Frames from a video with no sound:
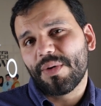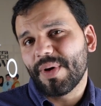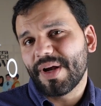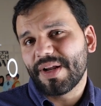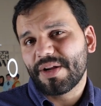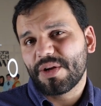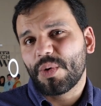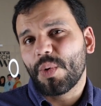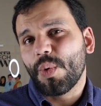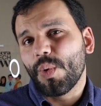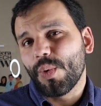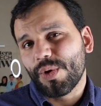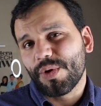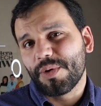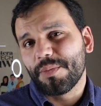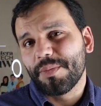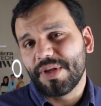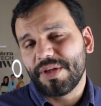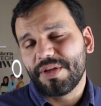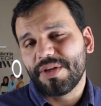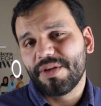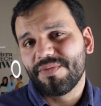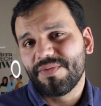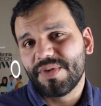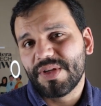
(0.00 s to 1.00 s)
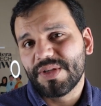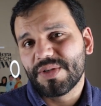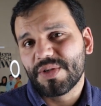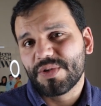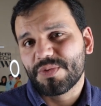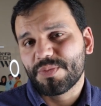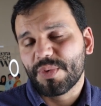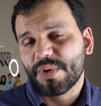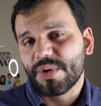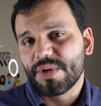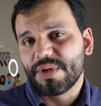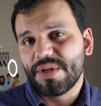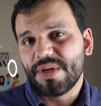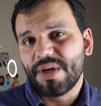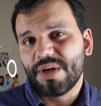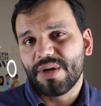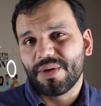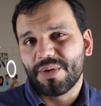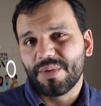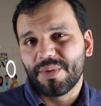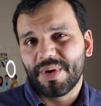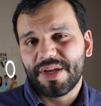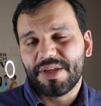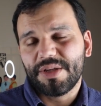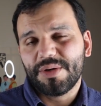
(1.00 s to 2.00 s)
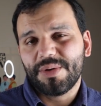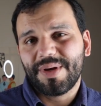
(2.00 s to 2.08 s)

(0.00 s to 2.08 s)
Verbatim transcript: around 250,000 visas per year, right?